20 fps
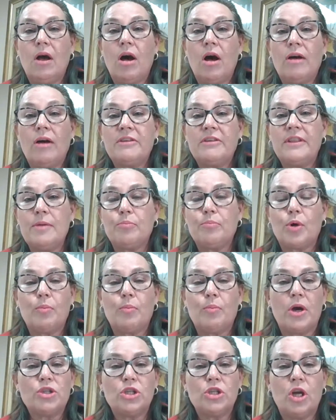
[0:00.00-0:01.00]
offer them
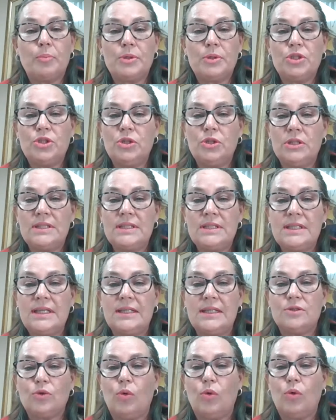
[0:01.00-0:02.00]
promotion
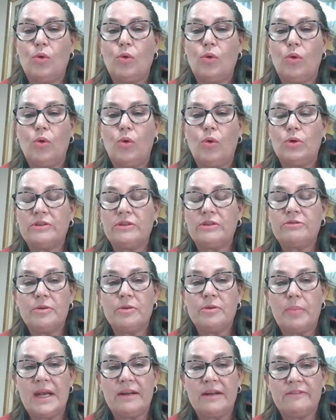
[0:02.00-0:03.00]
opportunities or different
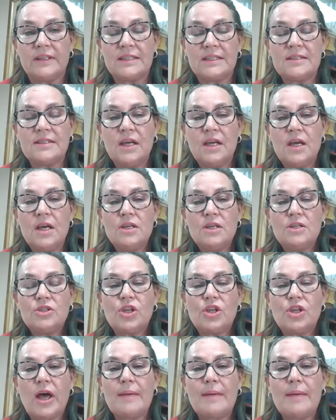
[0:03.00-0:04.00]
benefits.
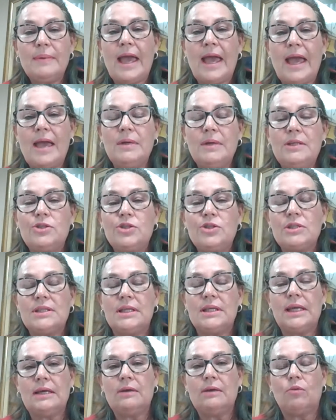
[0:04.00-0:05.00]
So I became
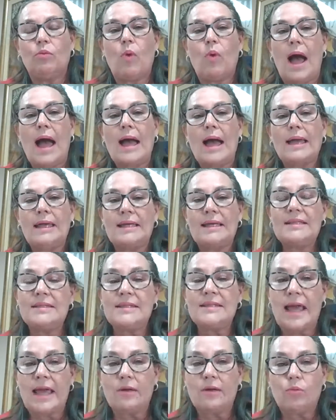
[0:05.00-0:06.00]
interested in, why
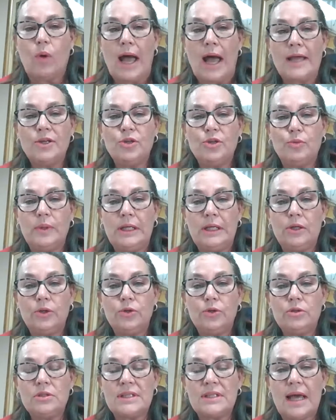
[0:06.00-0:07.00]
is that? Why do we
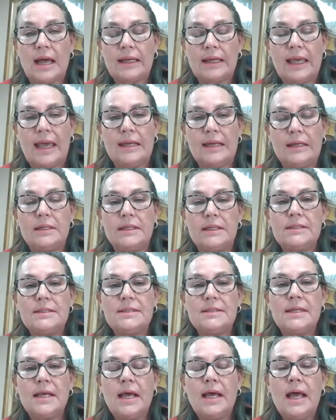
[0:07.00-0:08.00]
lose our
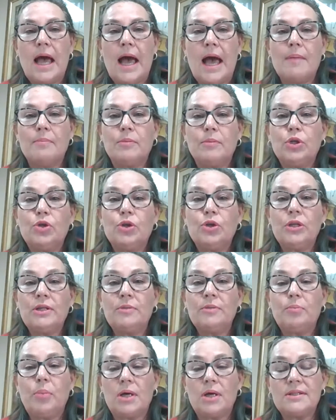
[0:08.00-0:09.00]
candidates? Could
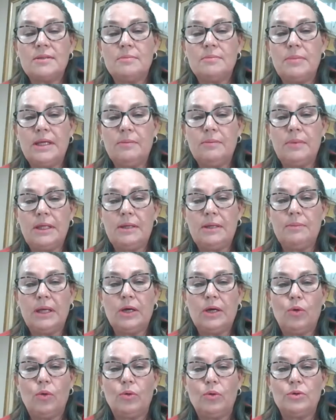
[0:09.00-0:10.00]
it possibly be
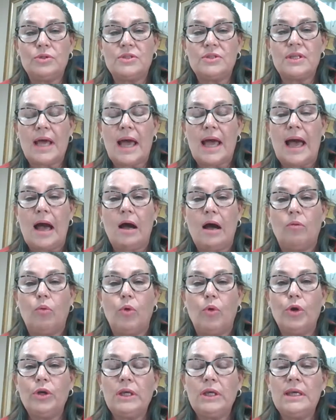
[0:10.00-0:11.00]
because our
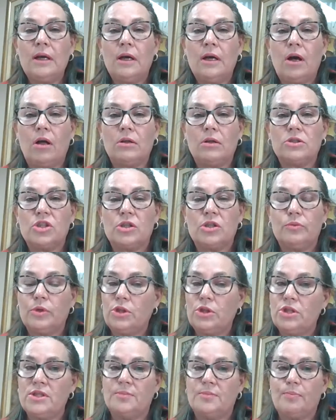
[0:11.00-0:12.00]
working culture,
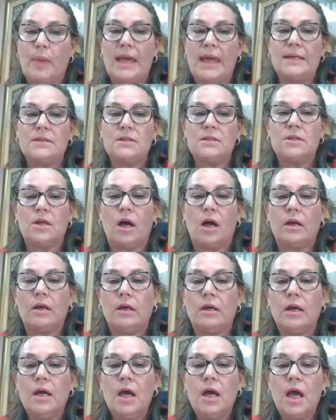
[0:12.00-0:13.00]
which is based
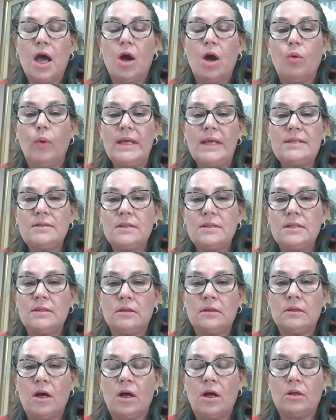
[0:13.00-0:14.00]
on a
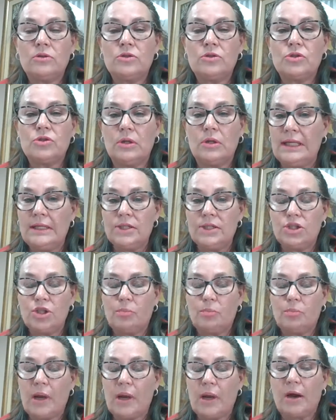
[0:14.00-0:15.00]
Western culture,
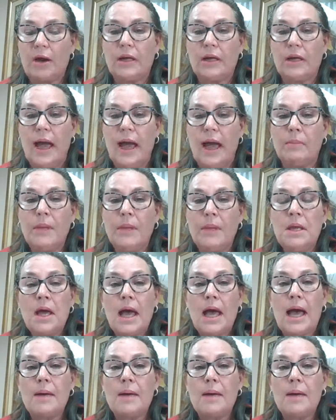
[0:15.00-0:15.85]
leadership paradigm,